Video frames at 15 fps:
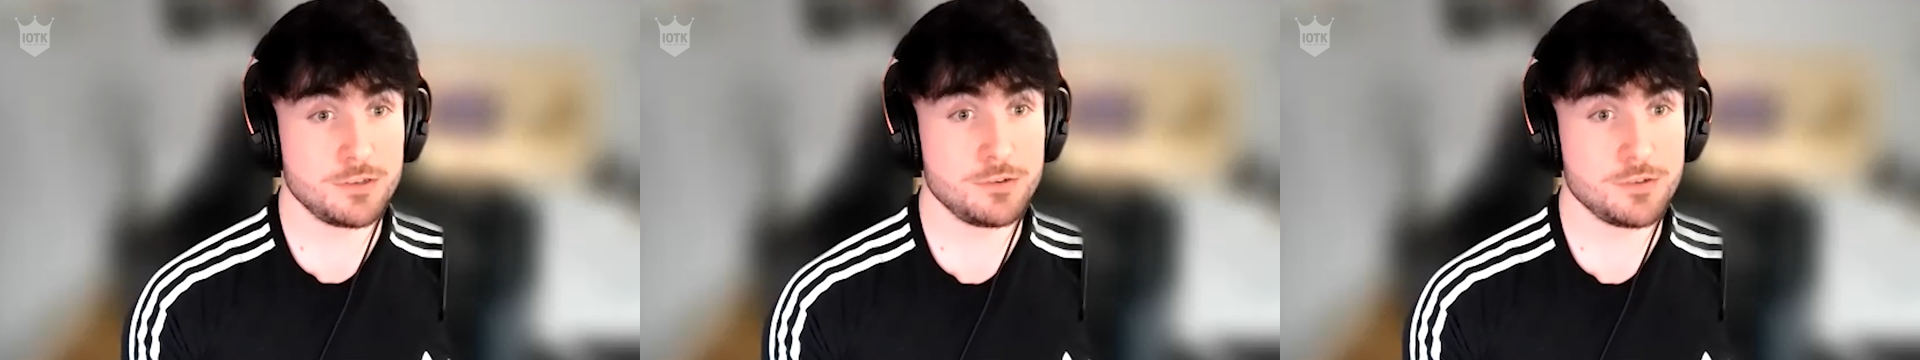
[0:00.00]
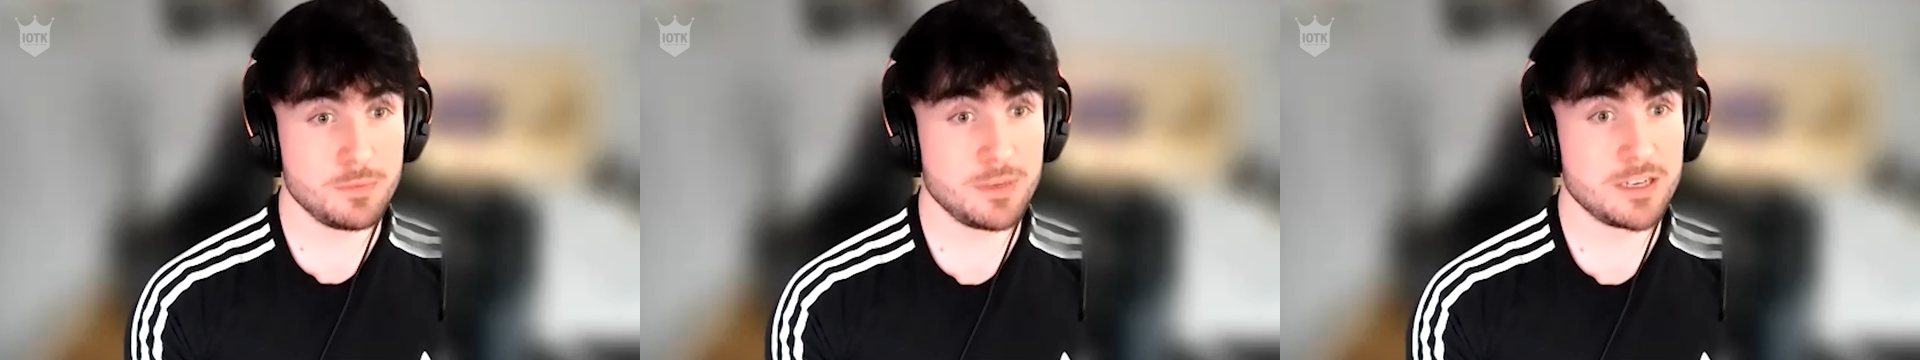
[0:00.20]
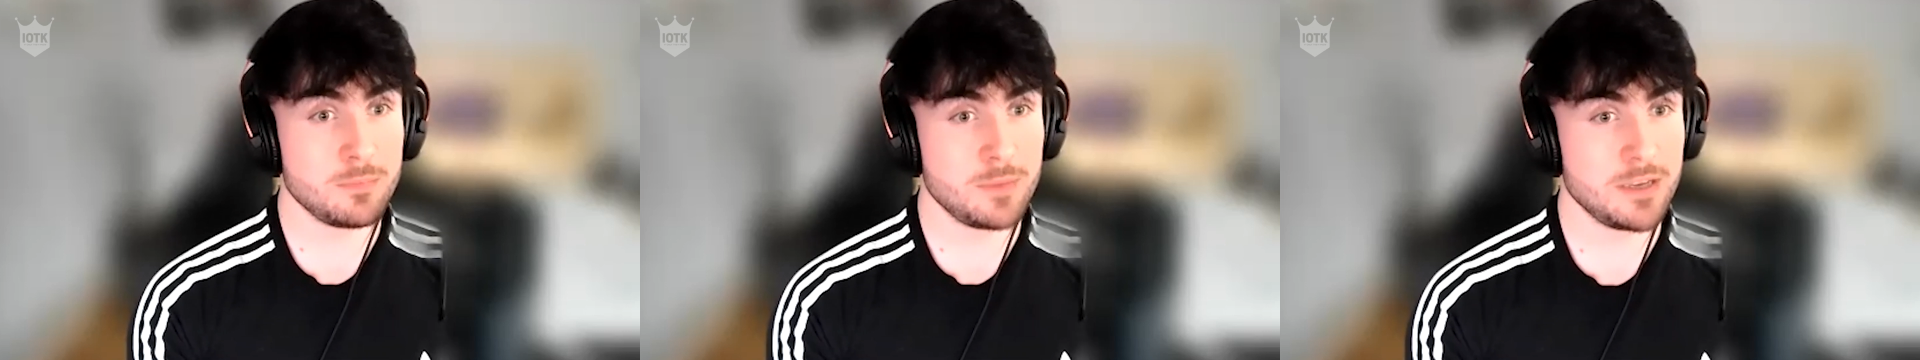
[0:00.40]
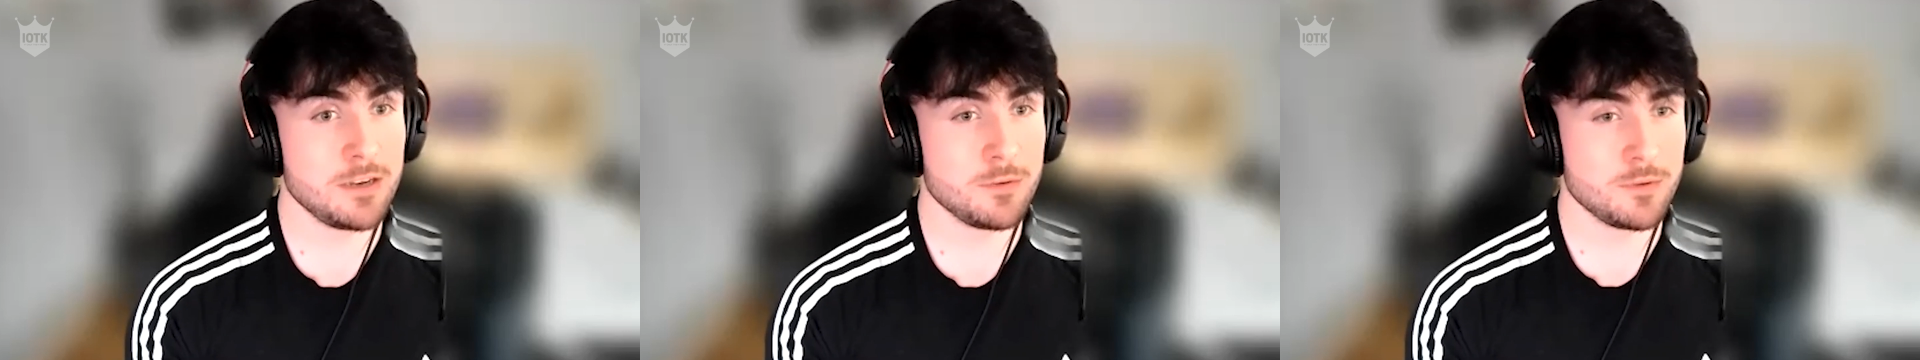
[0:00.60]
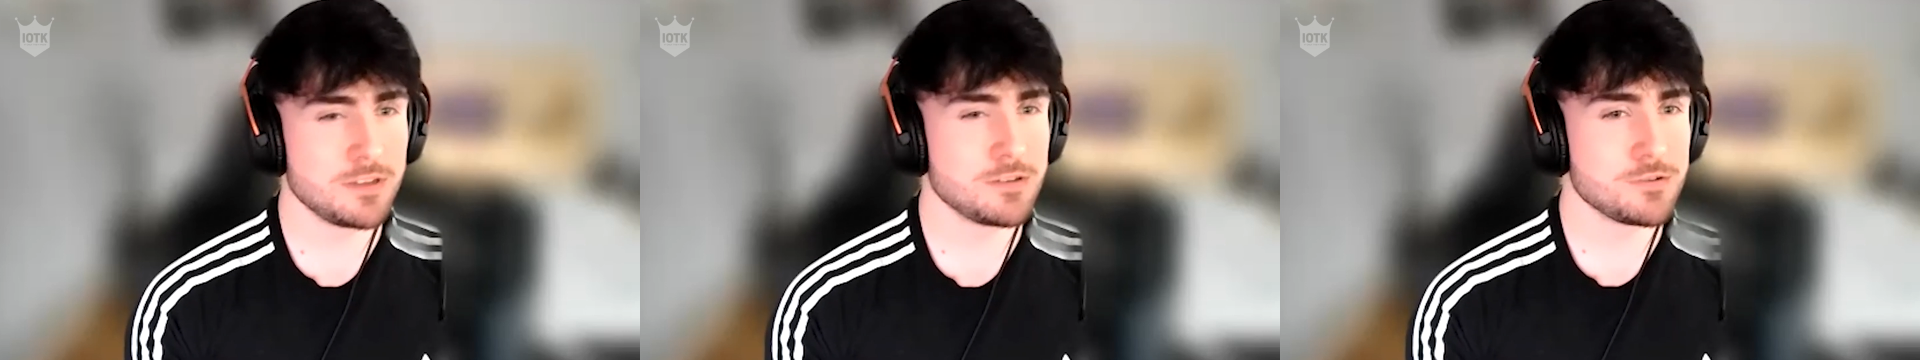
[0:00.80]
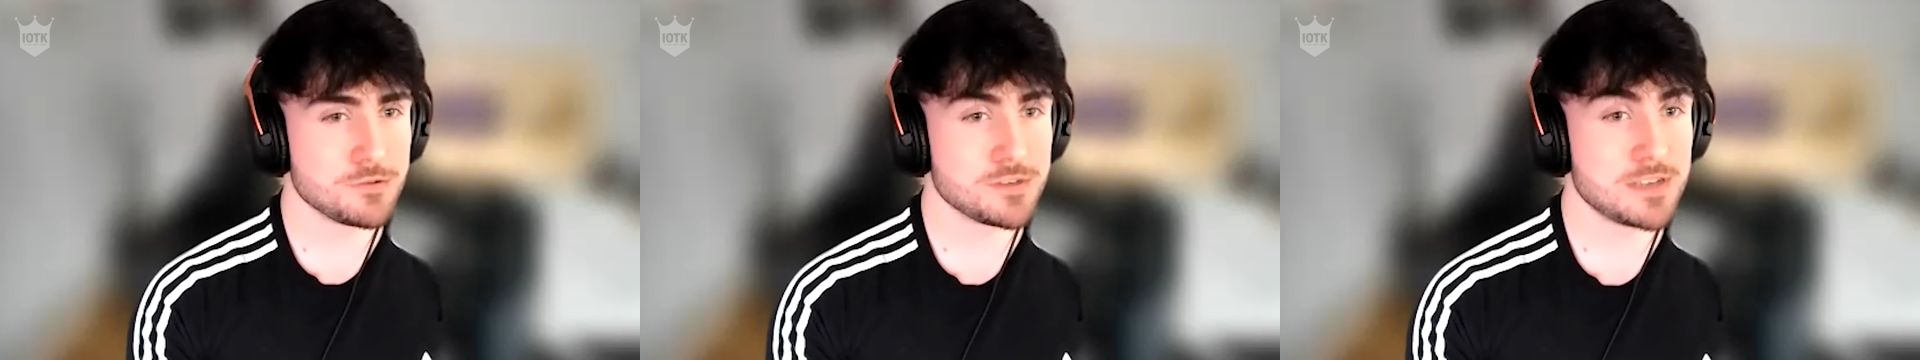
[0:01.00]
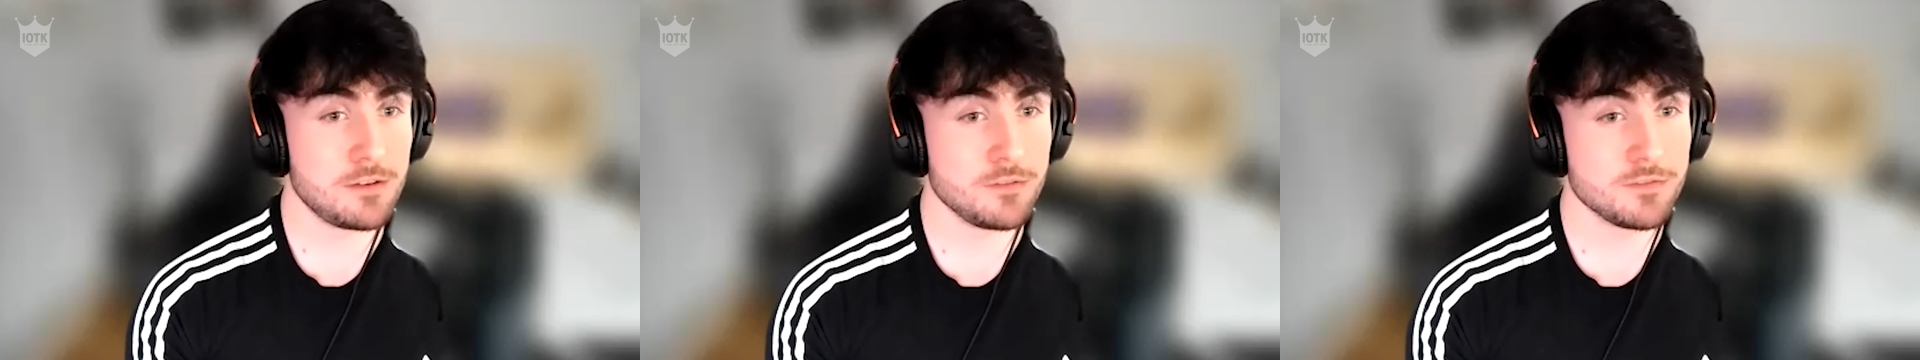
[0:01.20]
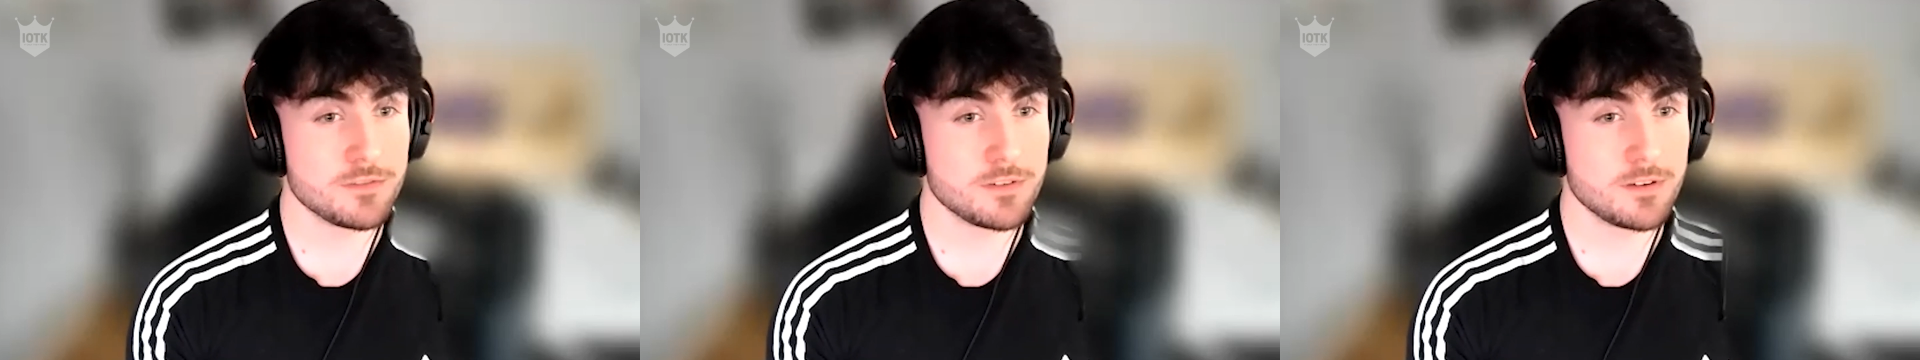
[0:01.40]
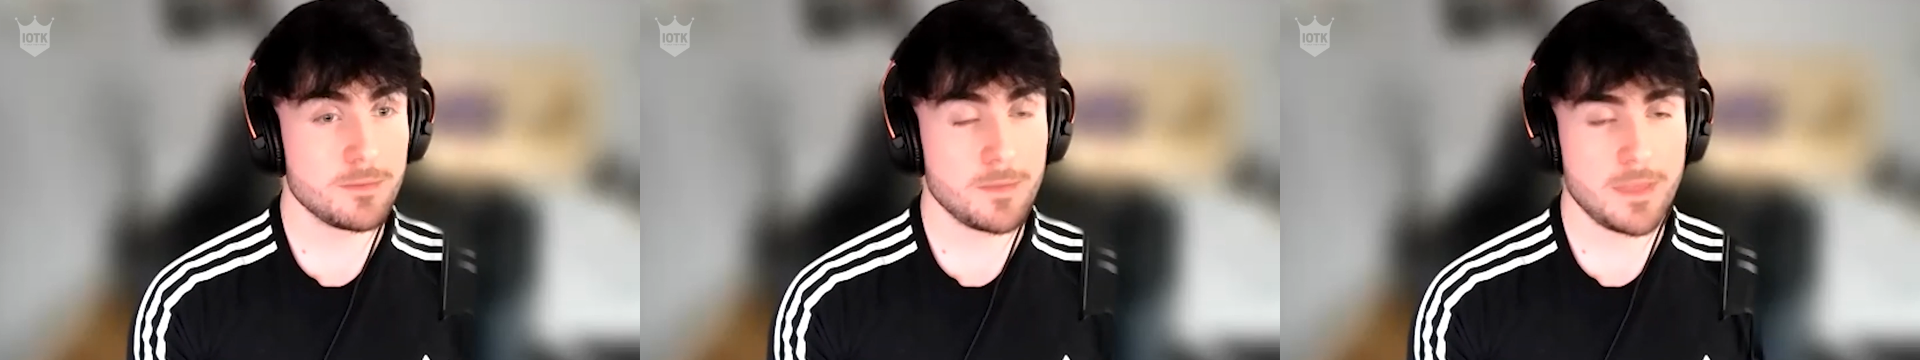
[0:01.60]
you should be competing with is yourself.